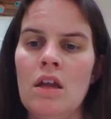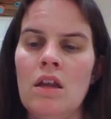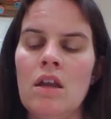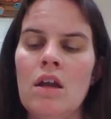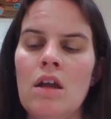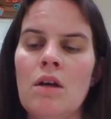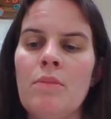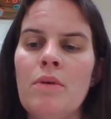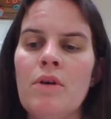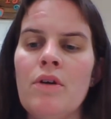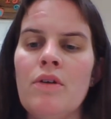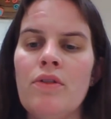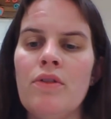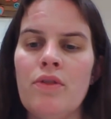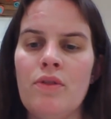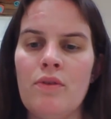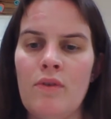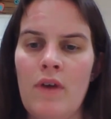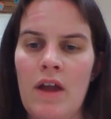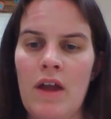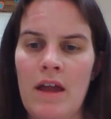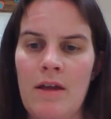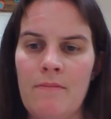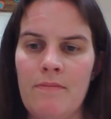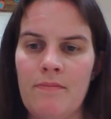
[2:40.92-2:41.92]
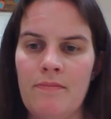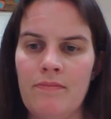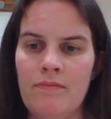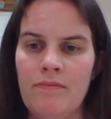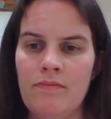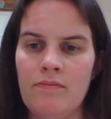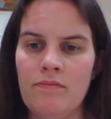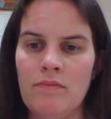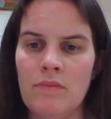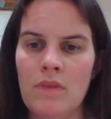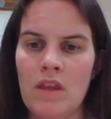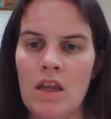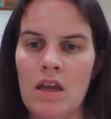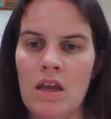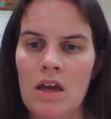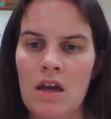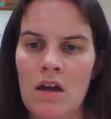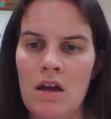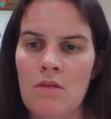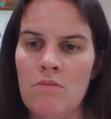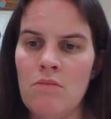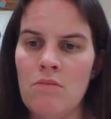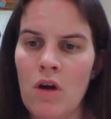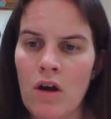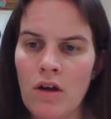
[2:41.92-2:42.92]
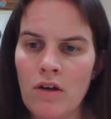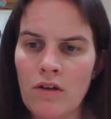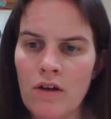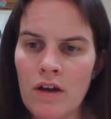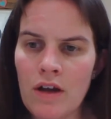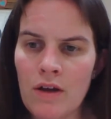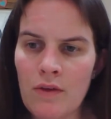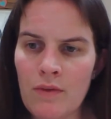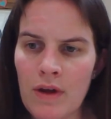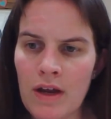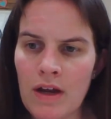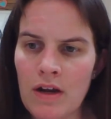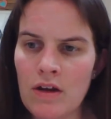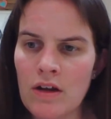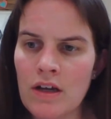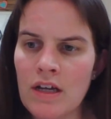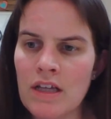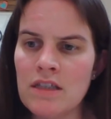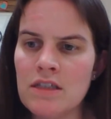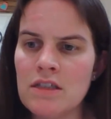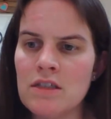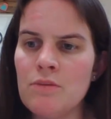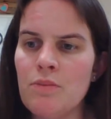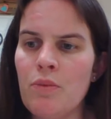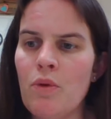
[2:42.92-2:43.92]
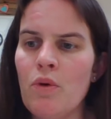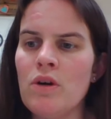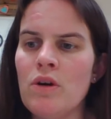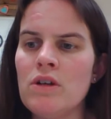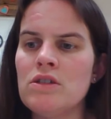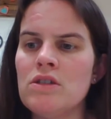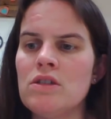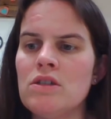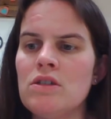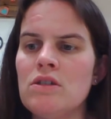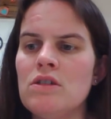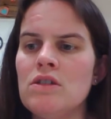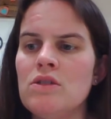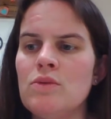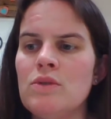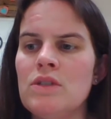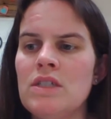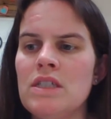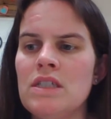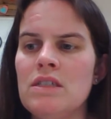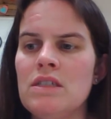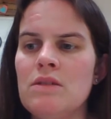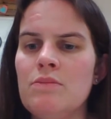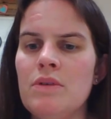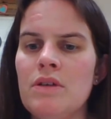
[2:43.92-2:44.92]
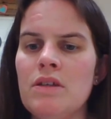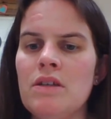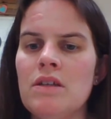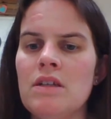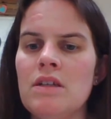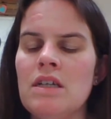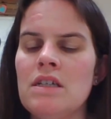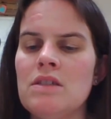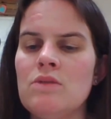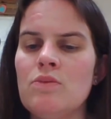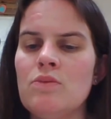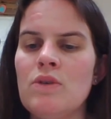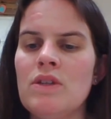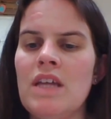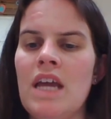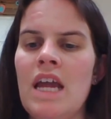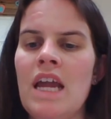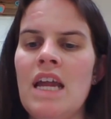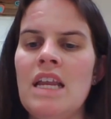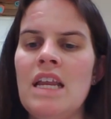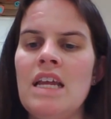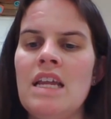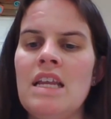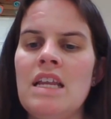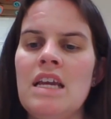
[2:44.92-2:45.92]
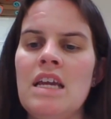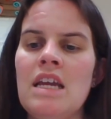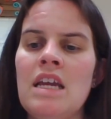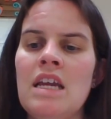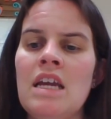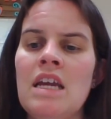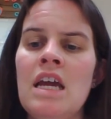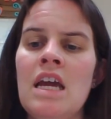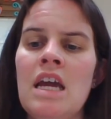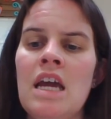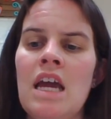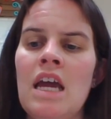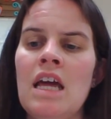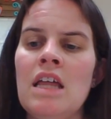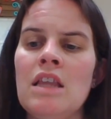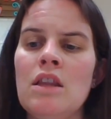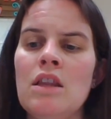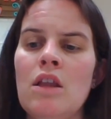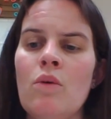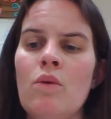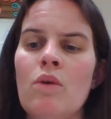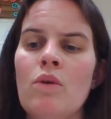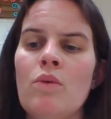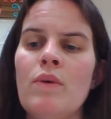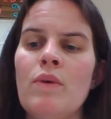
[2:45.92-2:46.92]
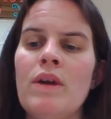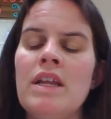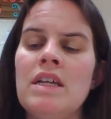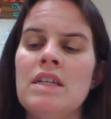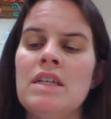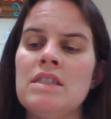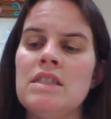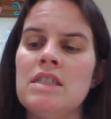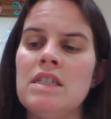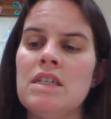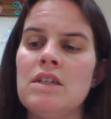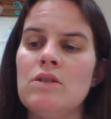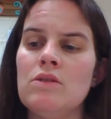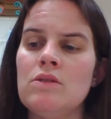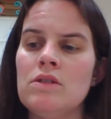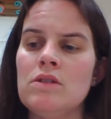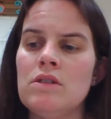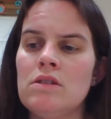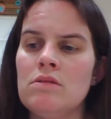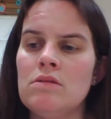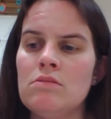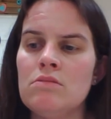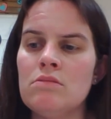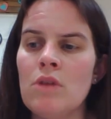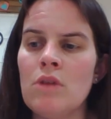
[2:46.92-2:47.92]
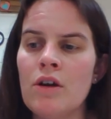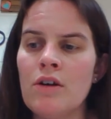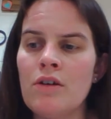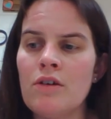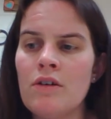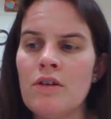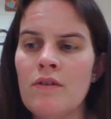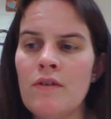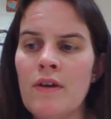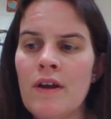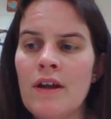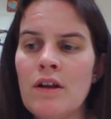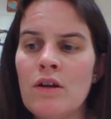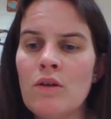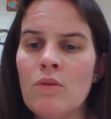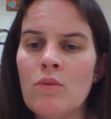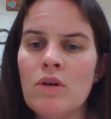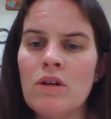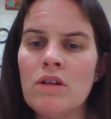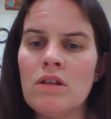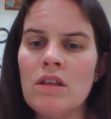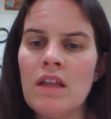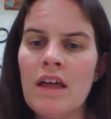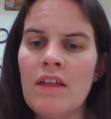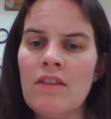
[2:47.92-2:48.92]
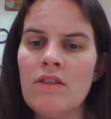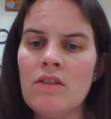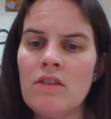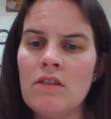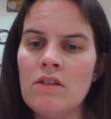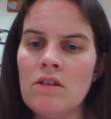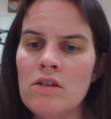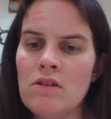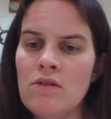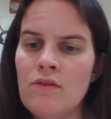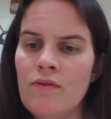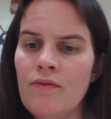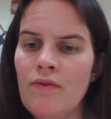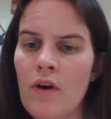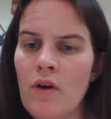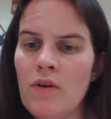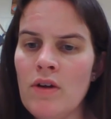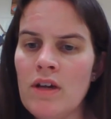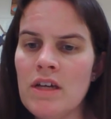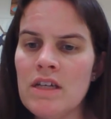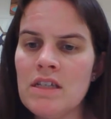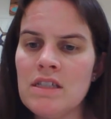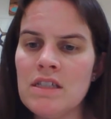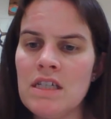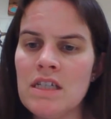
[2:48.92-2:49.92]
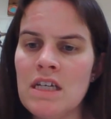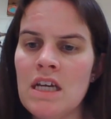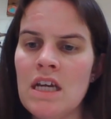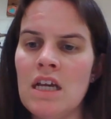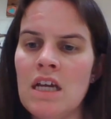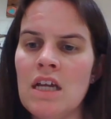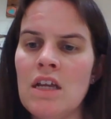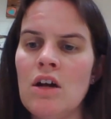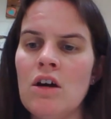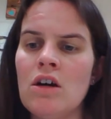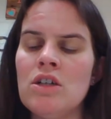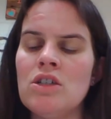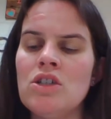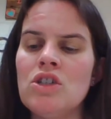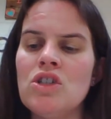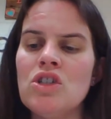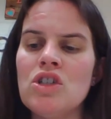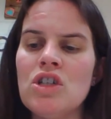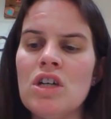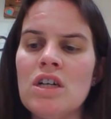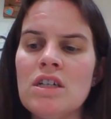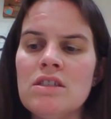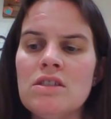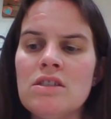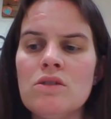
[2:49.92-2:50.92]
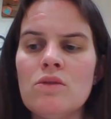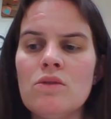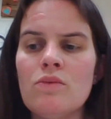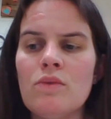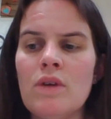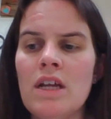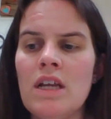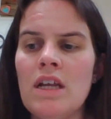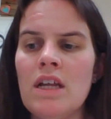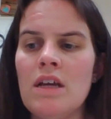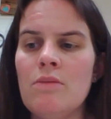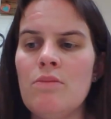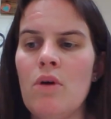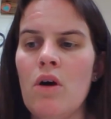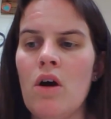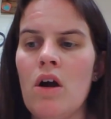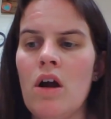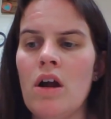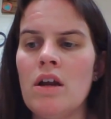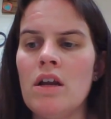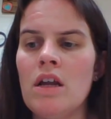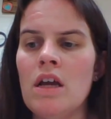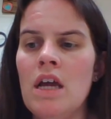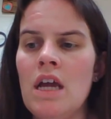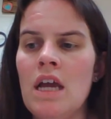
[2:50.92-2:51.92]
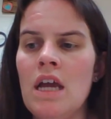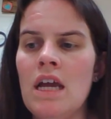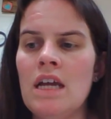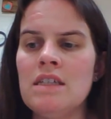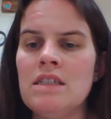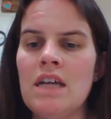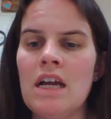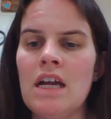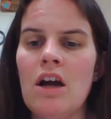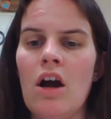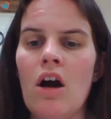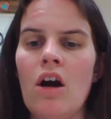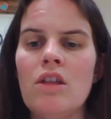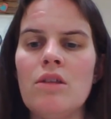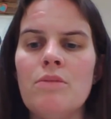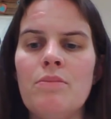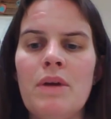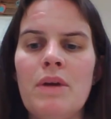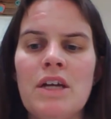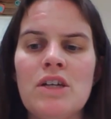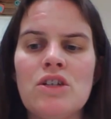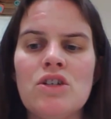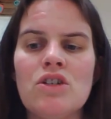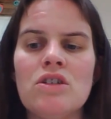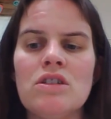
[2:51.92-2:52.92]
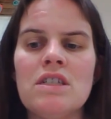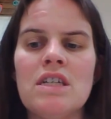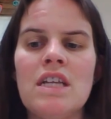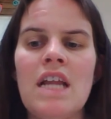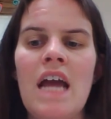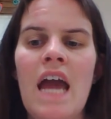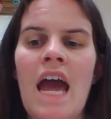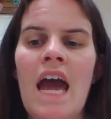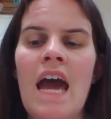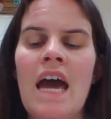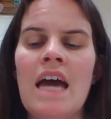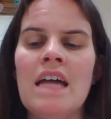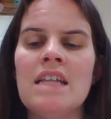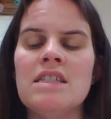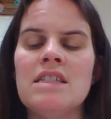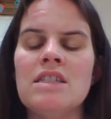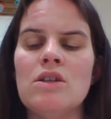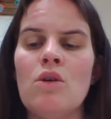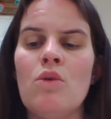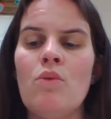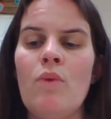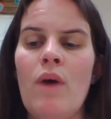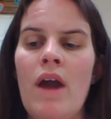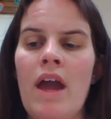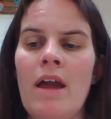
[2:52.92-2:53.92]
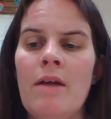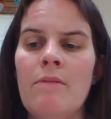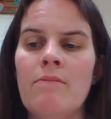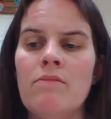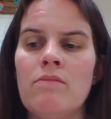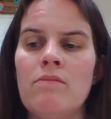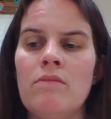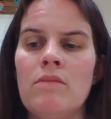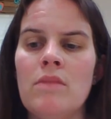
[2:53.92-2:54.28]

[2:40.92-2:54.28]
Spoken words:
Number 3, Mercury Reader can support students with disabilities with ADD and lower reading skills. Mercury Reader will let you focus in on just the reading part and take all the pictures and ads away.